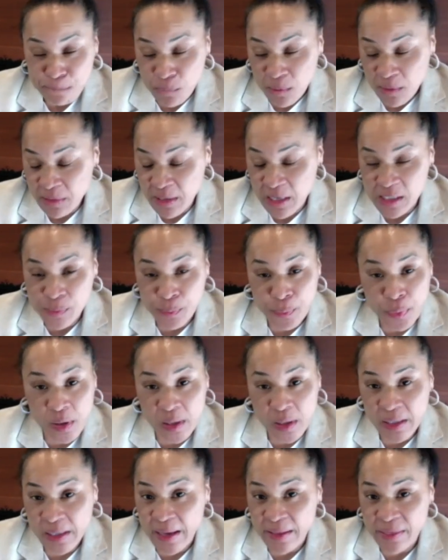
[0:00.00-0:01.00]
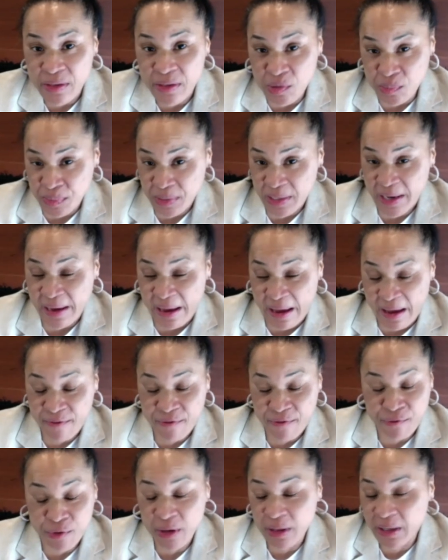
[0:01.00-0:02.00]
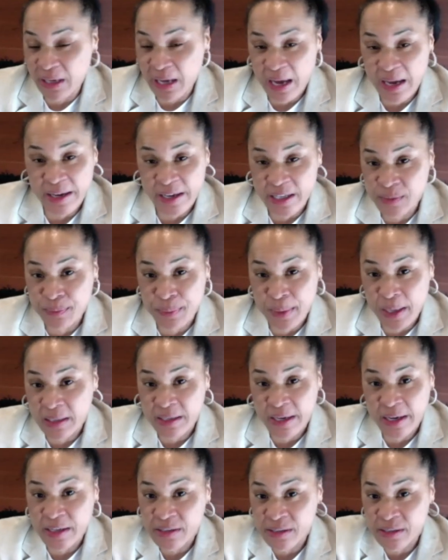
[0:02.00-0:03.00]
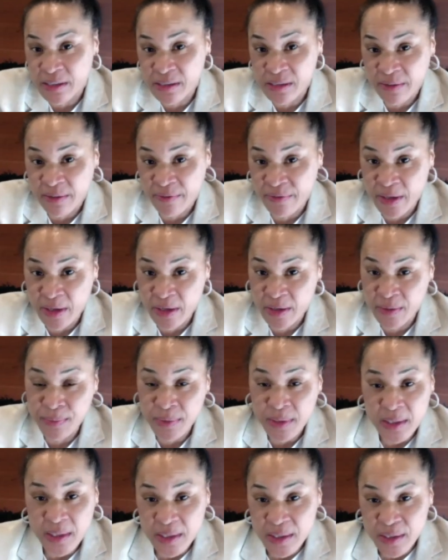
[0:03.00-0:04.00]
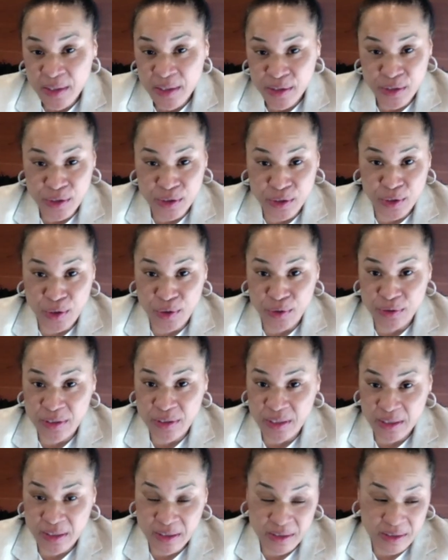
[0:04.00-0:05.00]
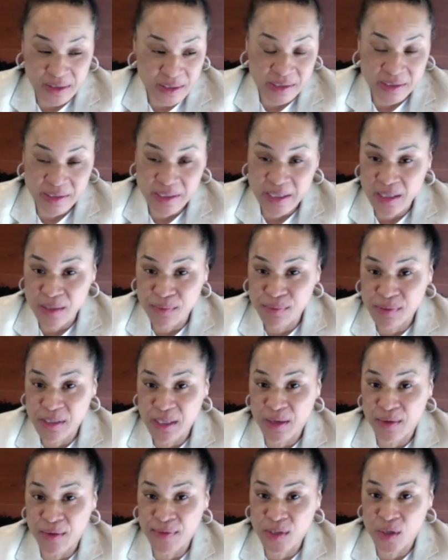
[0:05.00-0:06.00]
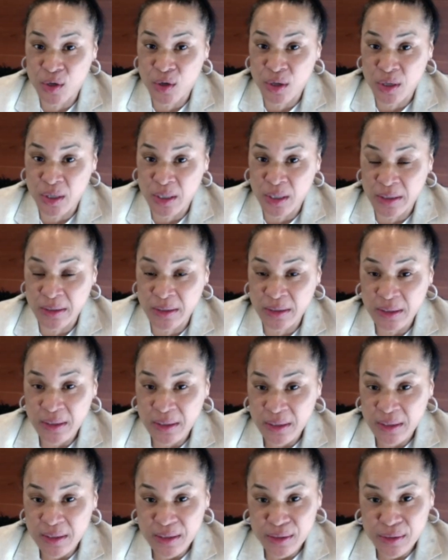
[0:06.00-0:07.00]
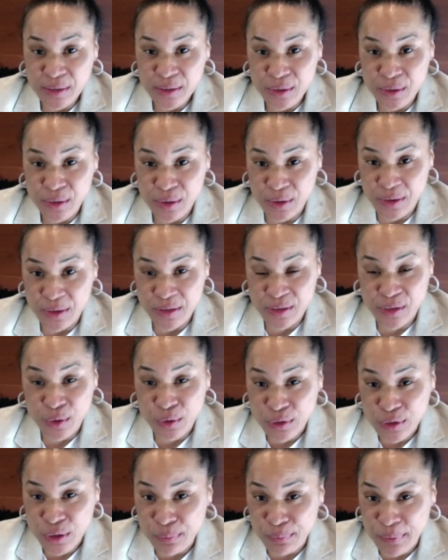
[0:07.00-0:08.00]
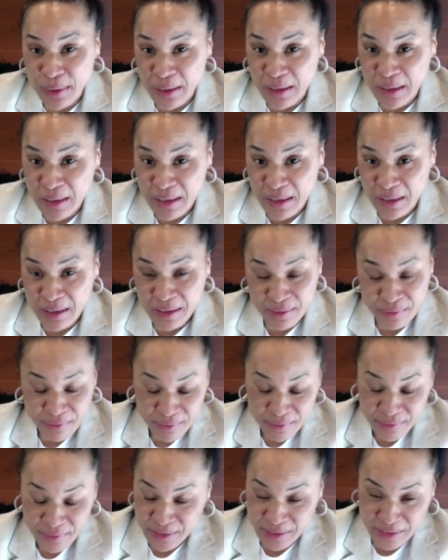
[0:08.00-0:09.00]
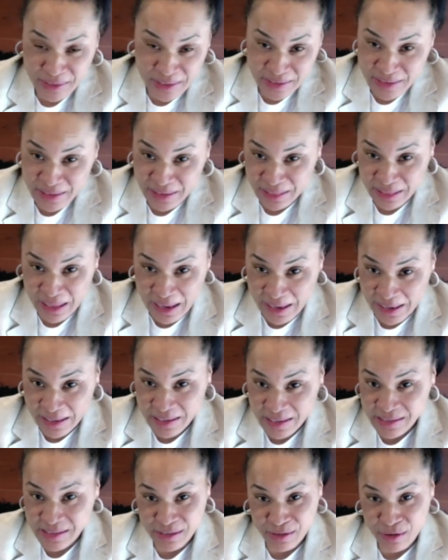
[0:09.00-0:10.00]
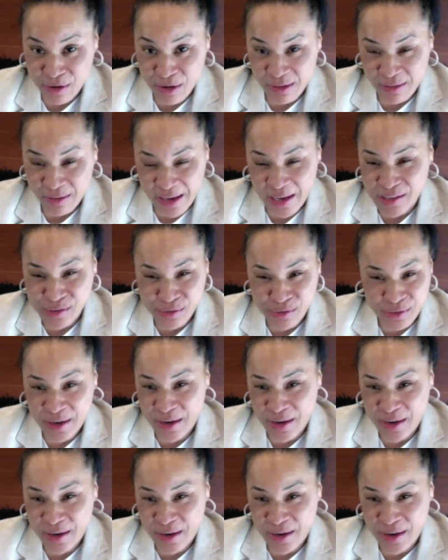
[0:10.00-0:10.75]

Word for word: that's pulling at them and they have really high expectations of them you know, to to see themselves on on social media, to get the likes and all of that. So they,